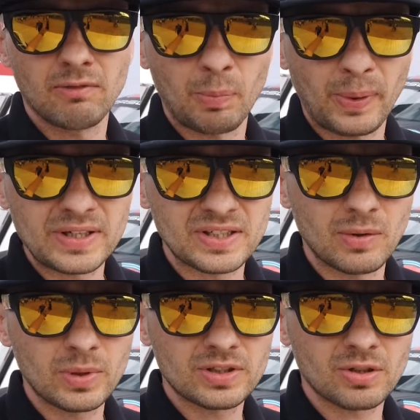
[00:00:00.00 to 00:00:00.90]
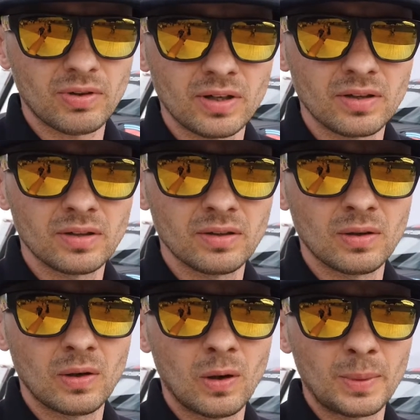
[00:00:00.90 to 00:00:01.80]
Replacing the windscreen, you
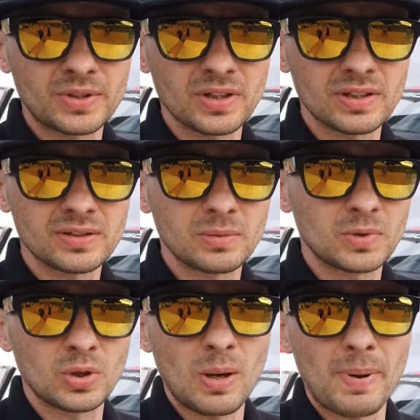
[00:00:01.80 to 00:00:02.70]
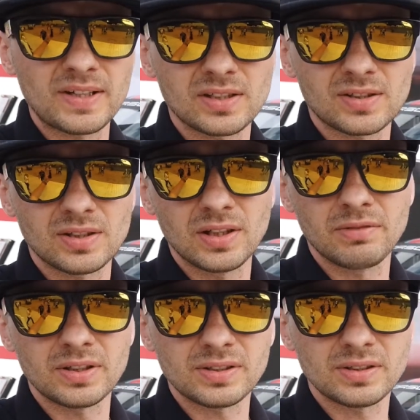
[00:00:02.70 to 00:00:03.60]
know how much it is. Doing a basic
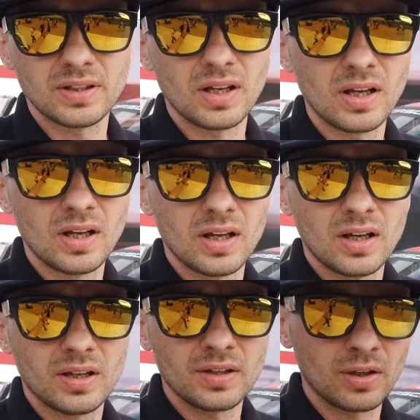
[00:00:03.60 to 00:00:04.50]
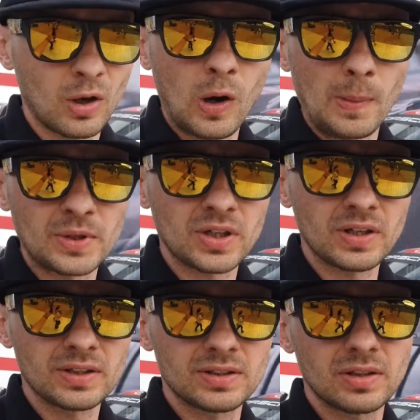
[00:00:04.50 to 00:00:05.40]
service, you know how much it
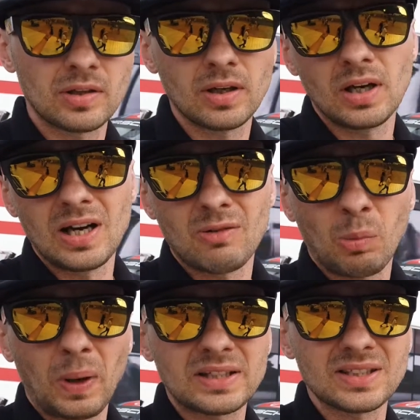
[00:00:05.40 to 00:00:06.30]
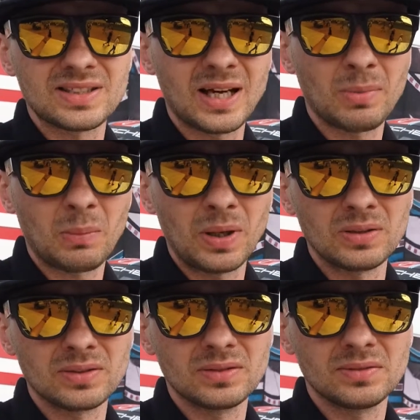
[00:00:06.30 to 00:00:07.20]
is. Replacing timing belt,
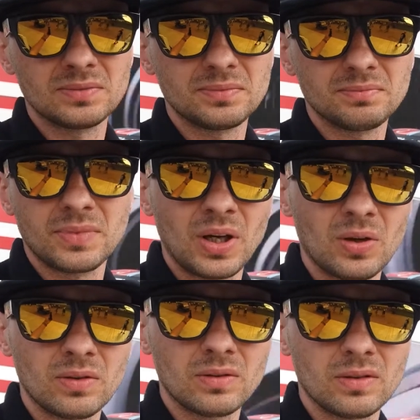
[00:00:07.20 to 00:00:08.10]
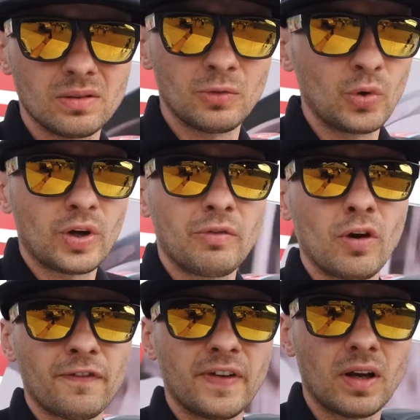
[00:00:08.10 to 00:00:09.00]
you know, we'll give
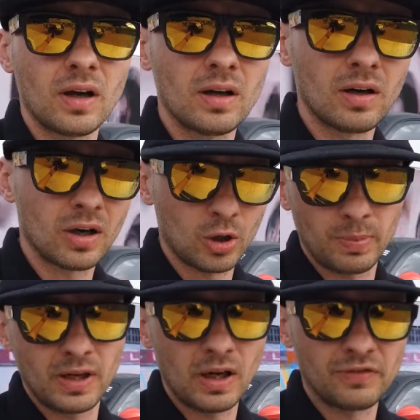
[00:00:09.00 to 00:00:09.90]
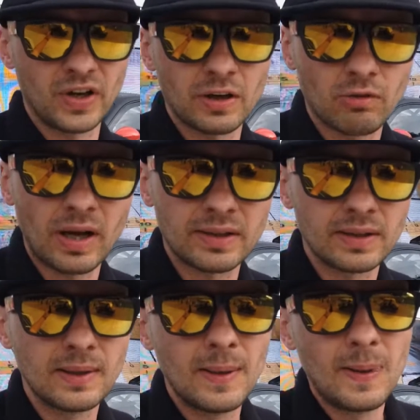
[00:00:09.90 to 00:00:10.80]
you a figure. It could be a $5,000,
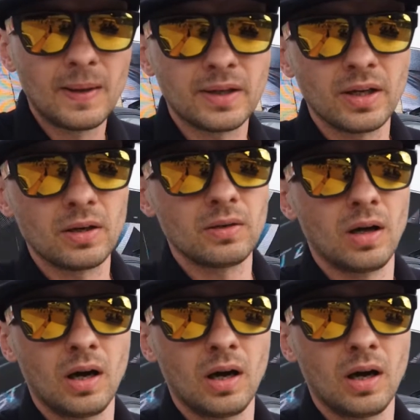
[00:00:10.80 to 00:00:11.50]
you know.